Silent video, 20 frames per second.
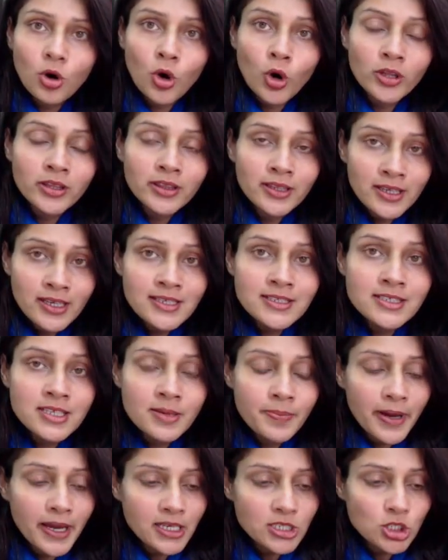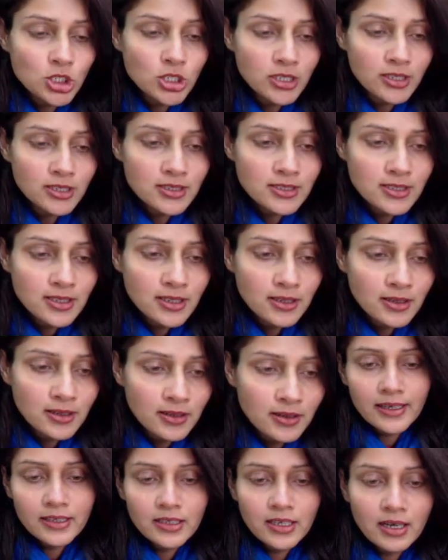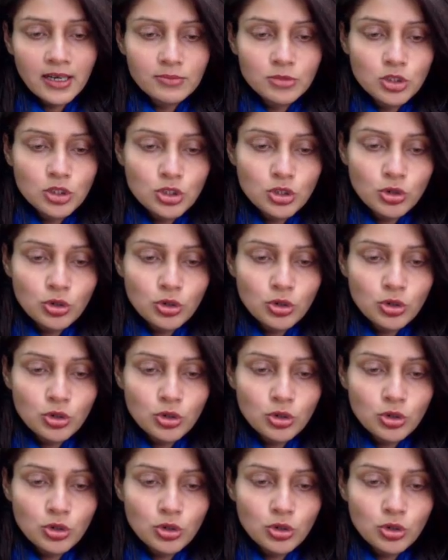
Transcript: on these debentures and that comes